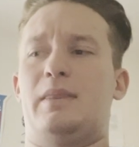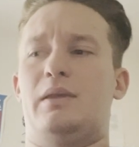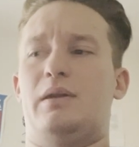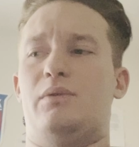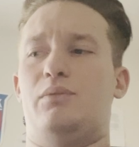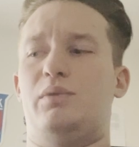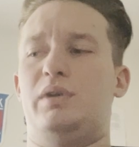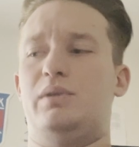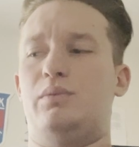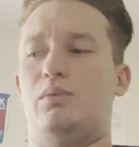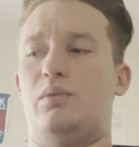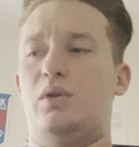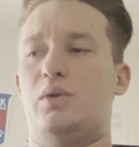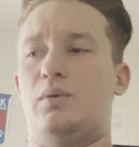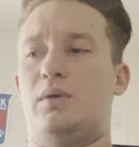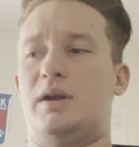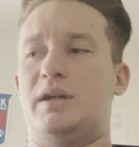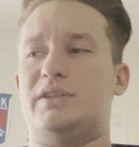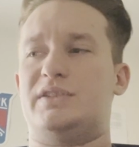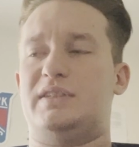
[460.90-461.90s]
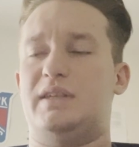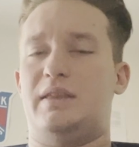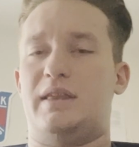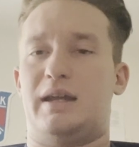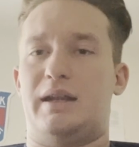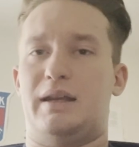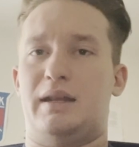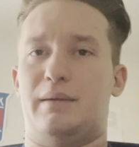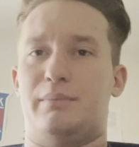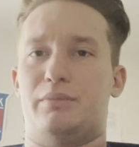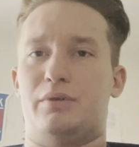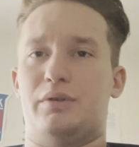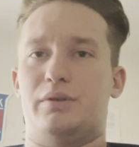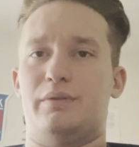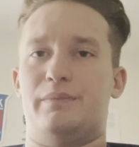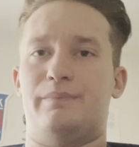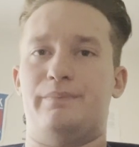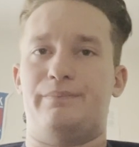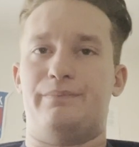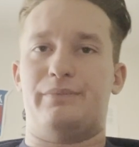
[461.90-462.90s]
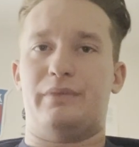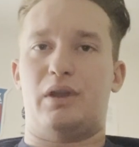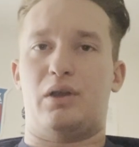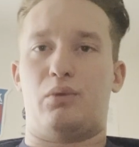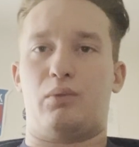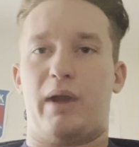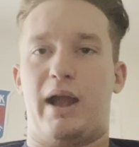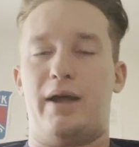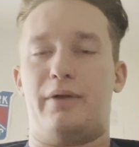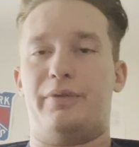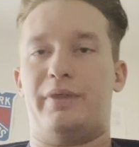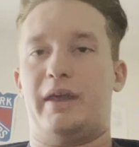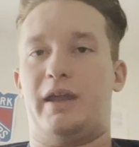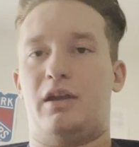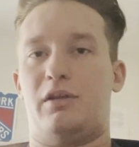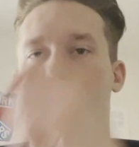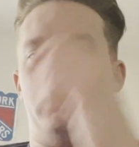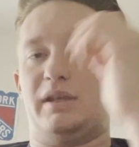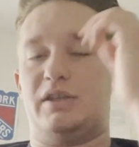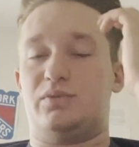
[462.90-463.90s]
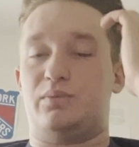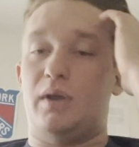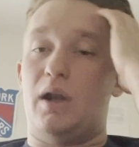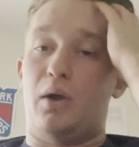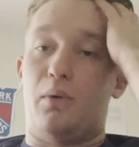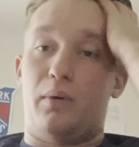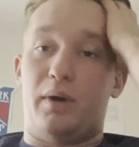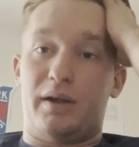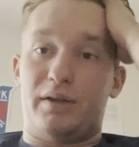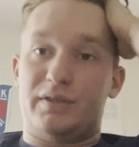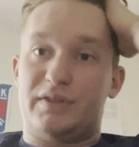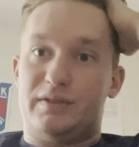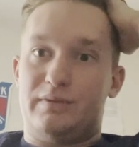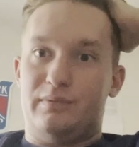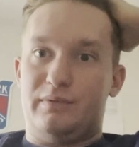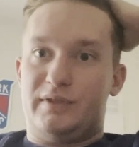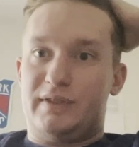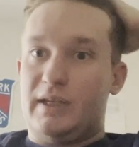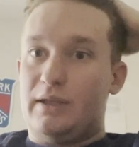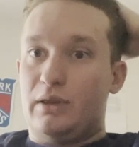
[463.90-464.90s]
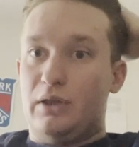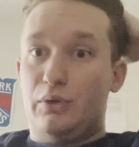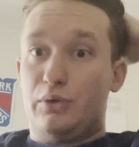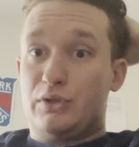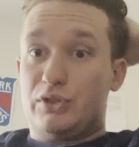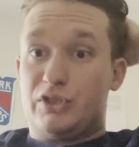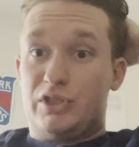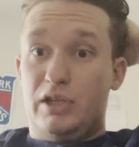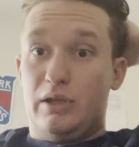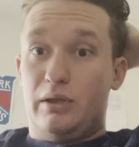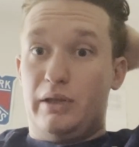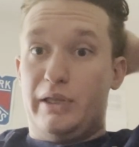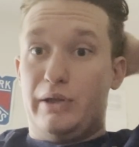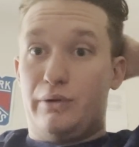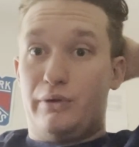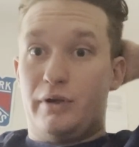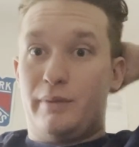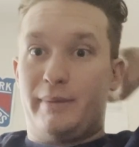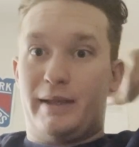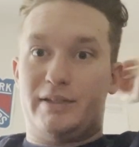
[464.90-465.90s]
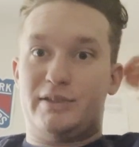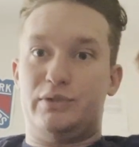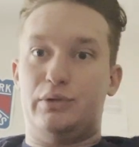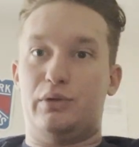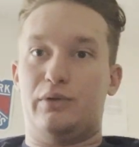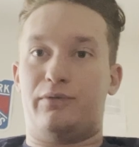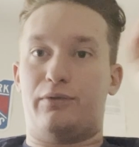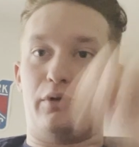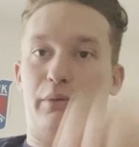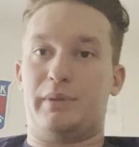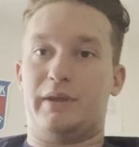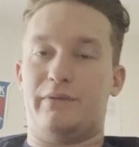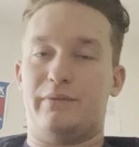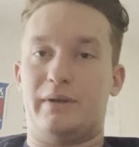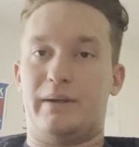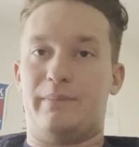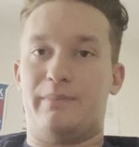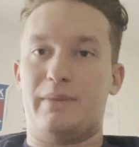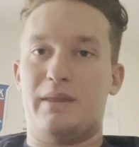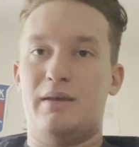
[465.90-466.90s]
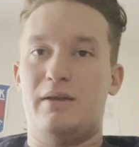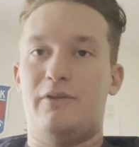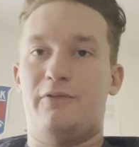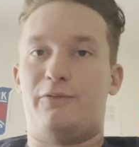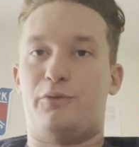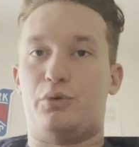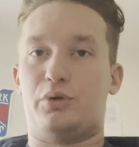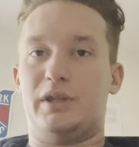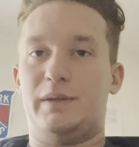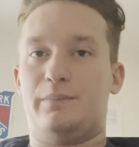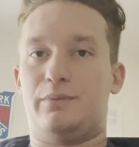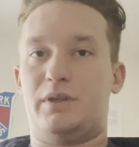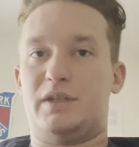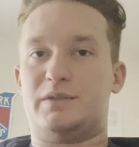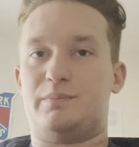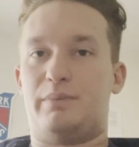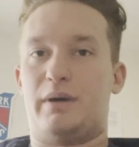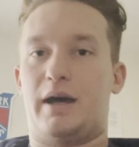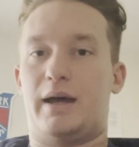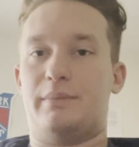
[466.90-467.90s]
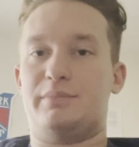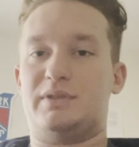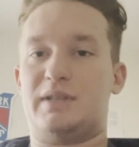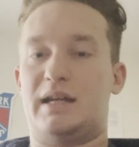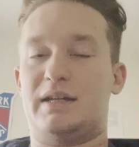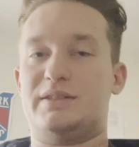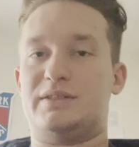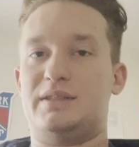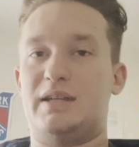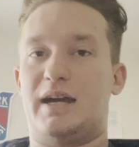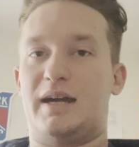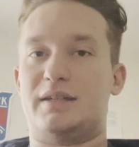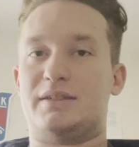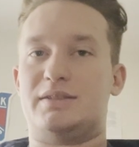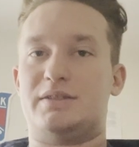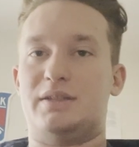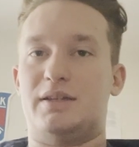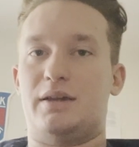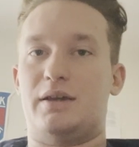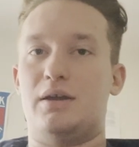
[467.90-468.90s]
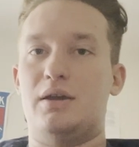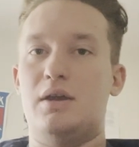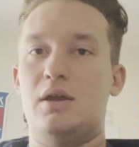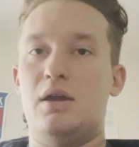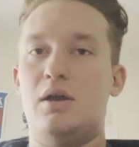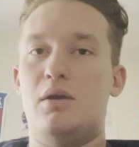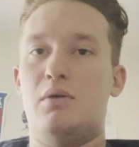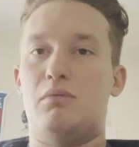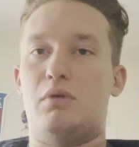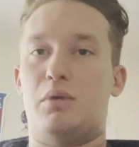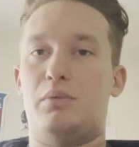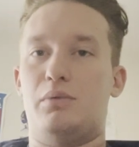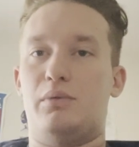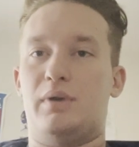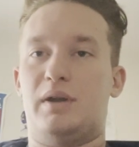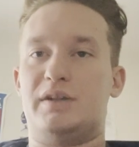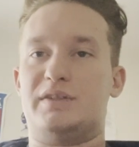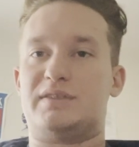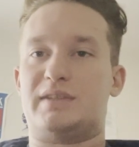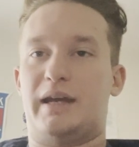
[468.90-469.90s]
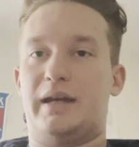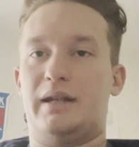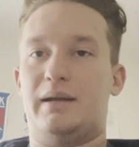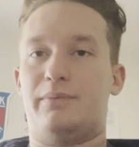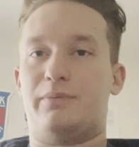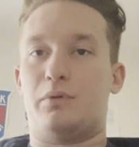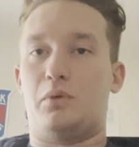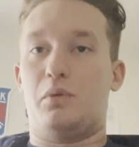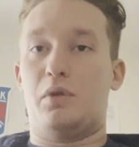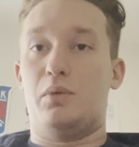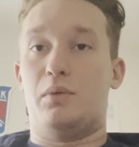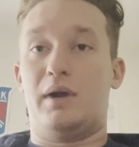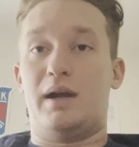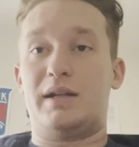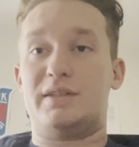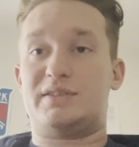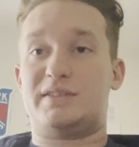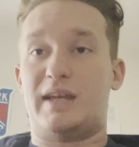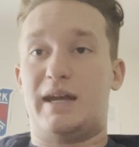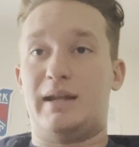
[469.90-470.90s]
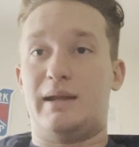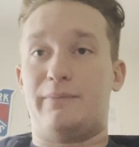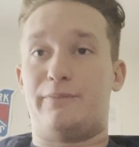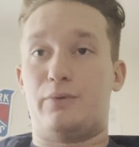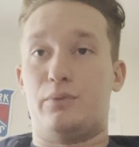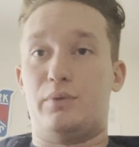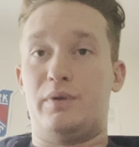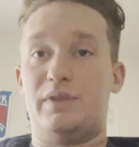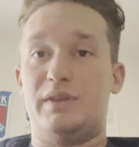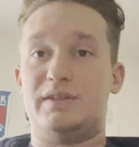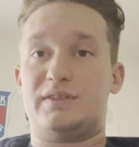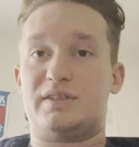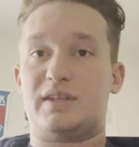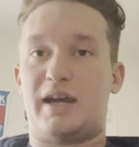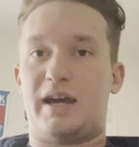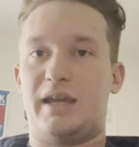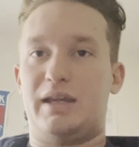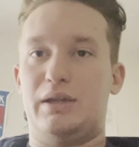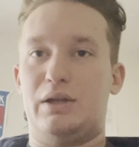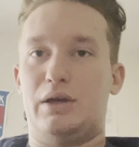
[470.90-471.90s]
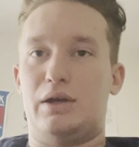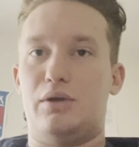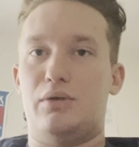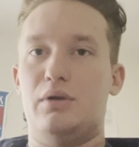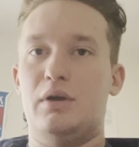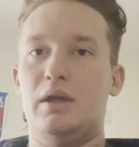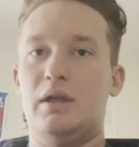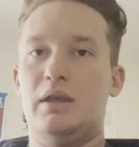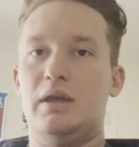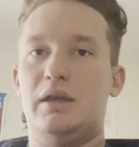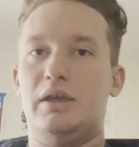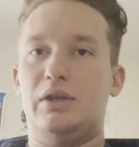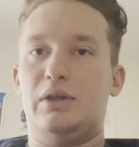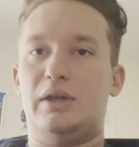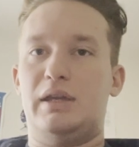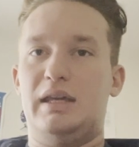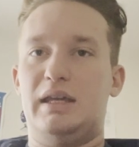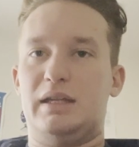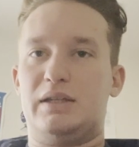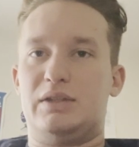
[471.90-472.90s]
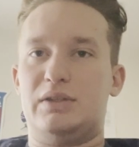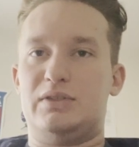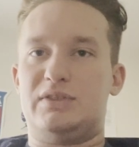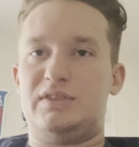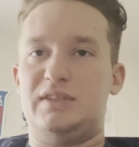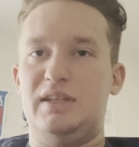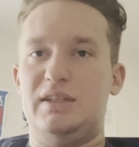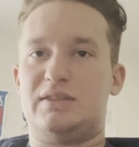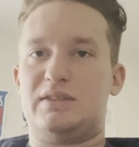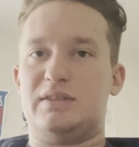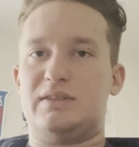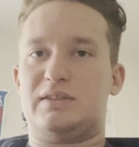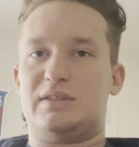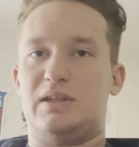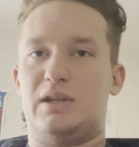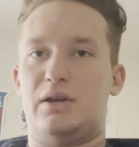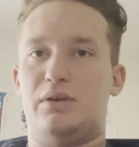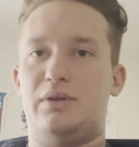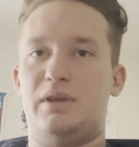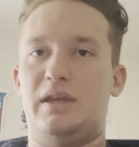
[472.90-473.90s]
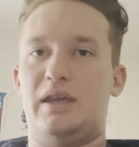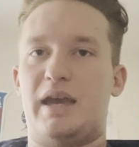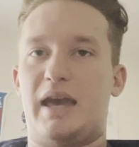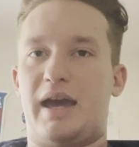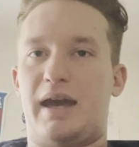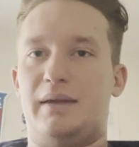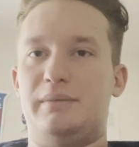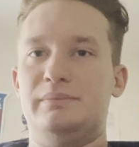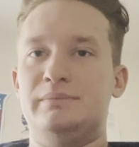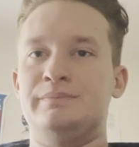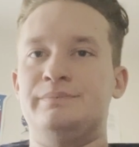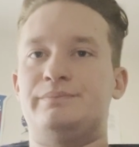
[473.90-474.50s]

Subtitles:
we want to see that number around there, because we don't want to see Lucas Giolito in a Mets uniform giving up 40-plus bombs. That is not what we want to sign up for. We want to sign up for when this guy, you know, he had good seasons. You know, he had,